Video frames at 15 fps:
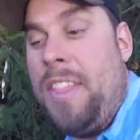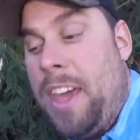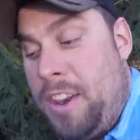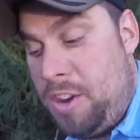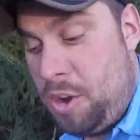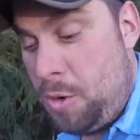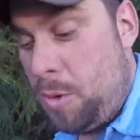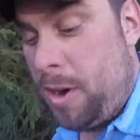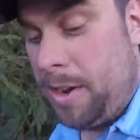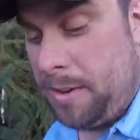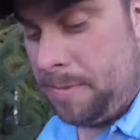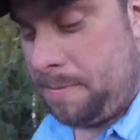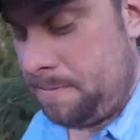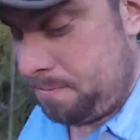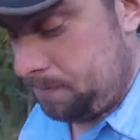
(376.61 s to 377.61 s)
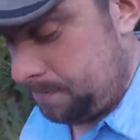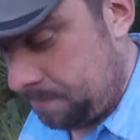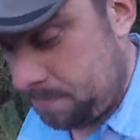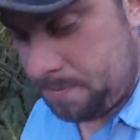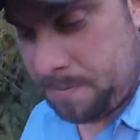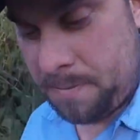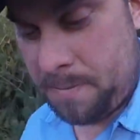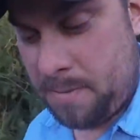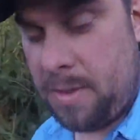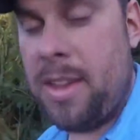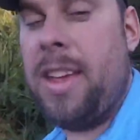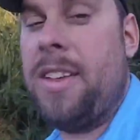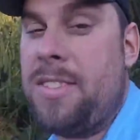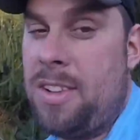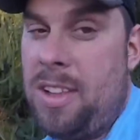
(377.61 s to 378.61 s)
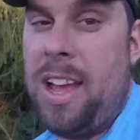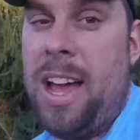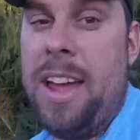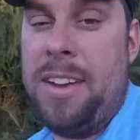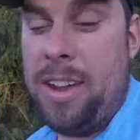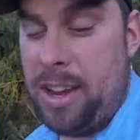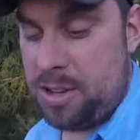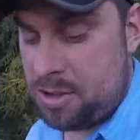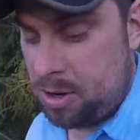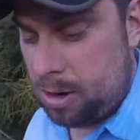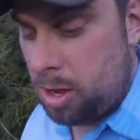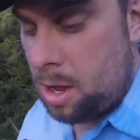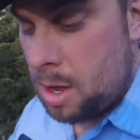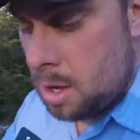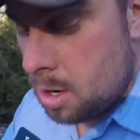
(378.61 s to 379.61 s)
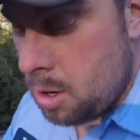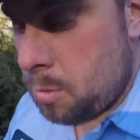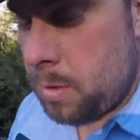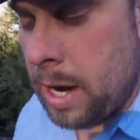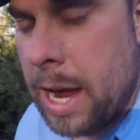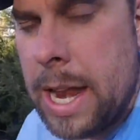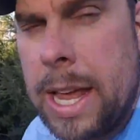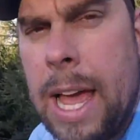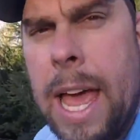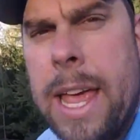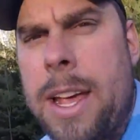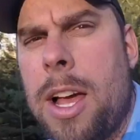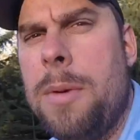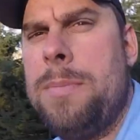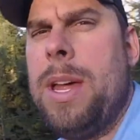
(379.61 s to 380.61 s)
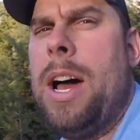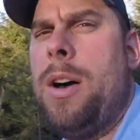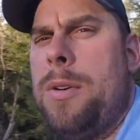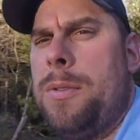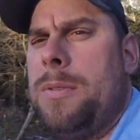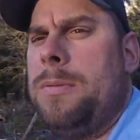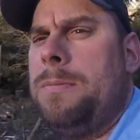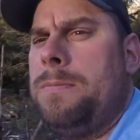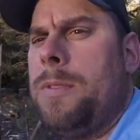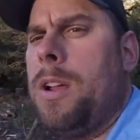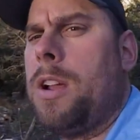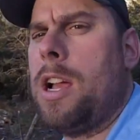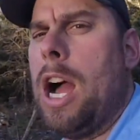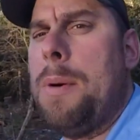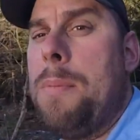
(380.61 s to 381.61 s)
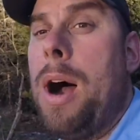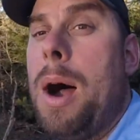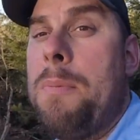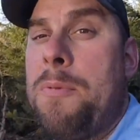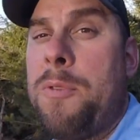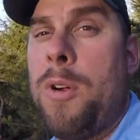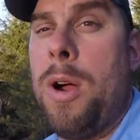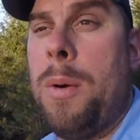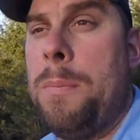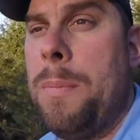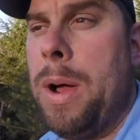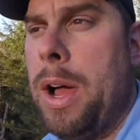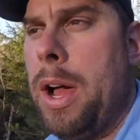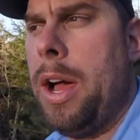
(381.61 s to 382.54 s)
That new one is a lot nicer. We had a guy come up from